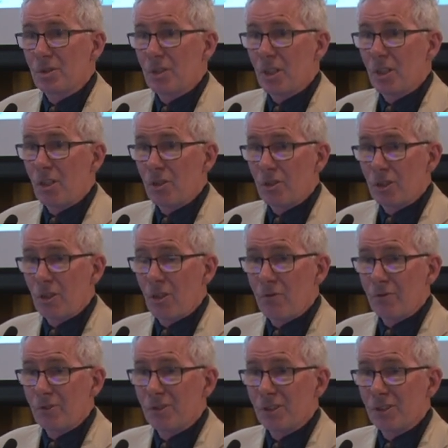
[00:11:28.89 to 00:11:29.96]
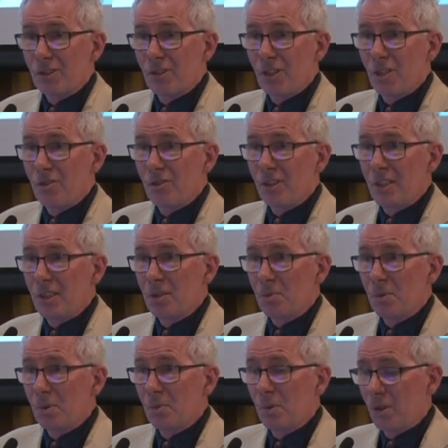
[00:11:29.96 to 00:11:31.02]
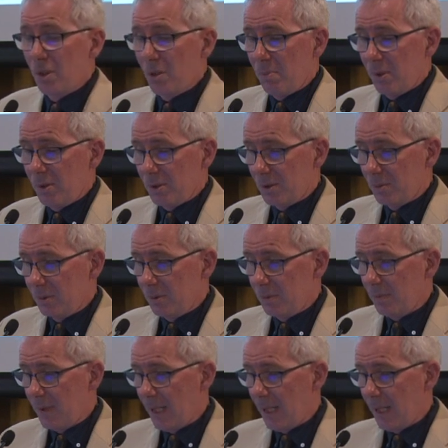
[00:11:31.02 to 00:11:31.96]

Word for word: the conferences in those years were, not possible.